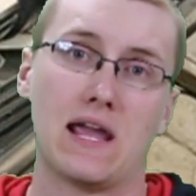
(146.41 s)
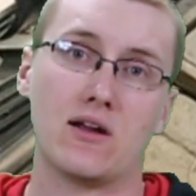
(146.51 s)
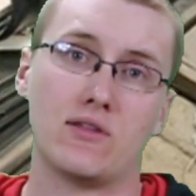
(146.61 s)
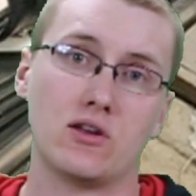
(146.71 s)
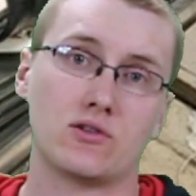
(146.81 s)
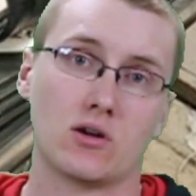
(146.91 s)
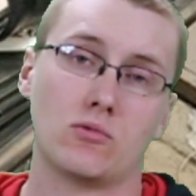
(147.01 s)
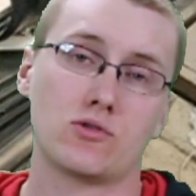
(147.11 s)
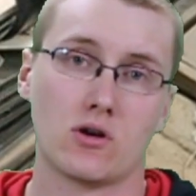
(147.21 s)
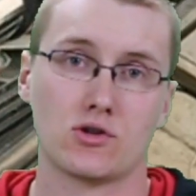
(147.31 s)
air that your
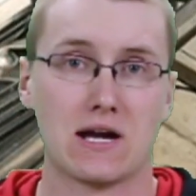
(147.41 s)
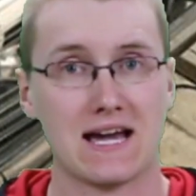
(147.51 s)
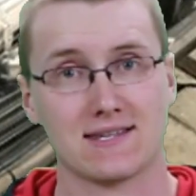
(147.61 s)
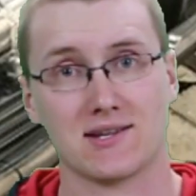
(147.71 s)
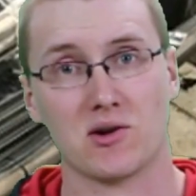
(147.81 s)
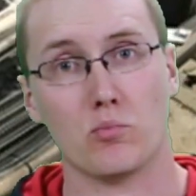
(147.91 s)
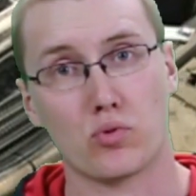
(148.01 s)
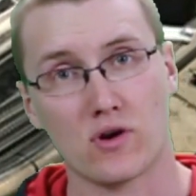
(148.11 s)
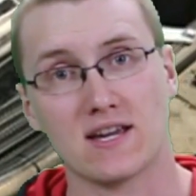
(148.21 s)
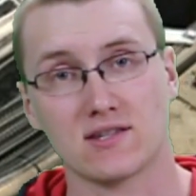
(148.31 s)
turbocharger has to
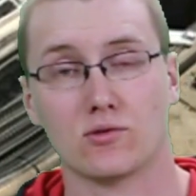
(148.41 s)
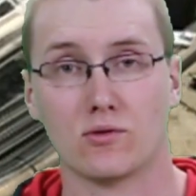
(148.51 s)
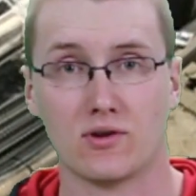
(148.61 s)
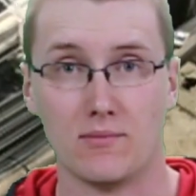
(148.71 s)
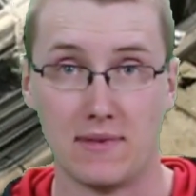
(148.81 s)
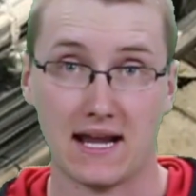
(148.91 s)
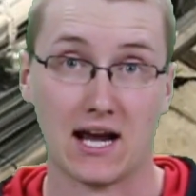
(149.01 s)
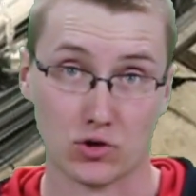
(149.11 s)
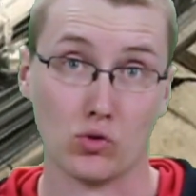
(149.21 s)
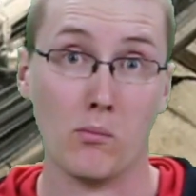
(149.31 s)
compress in order to make
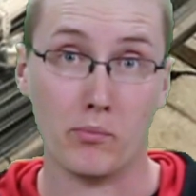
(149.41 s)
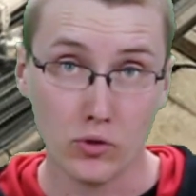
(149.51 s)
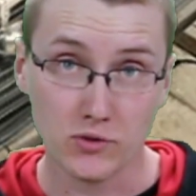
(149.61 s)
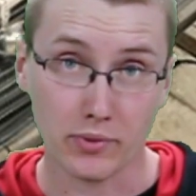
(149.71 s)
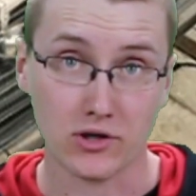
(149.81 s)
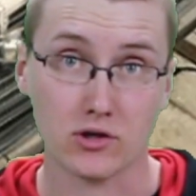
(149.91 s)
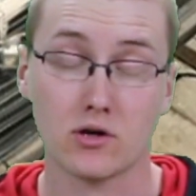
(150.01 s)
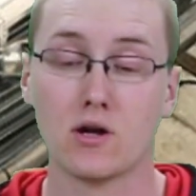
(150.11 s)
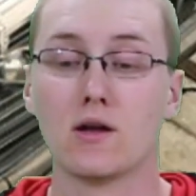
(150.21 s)
actual boost pressure.